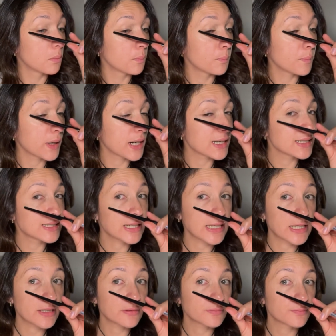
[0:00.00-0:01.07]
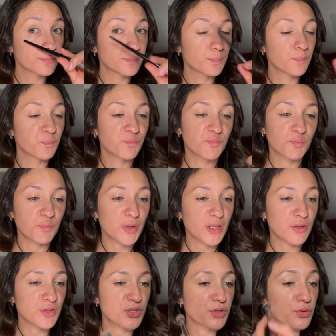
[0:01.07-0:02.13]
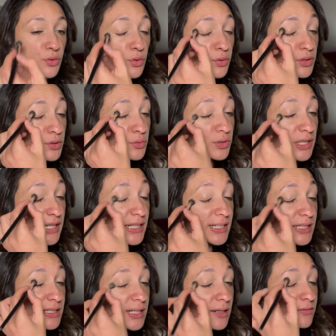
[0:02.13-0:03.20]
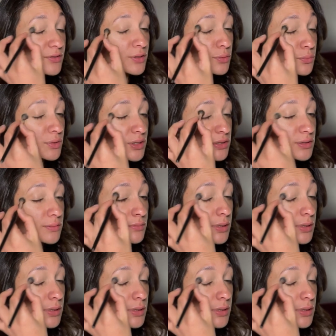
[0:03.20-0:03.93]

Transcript: past here, because you're going to clean it afterwards.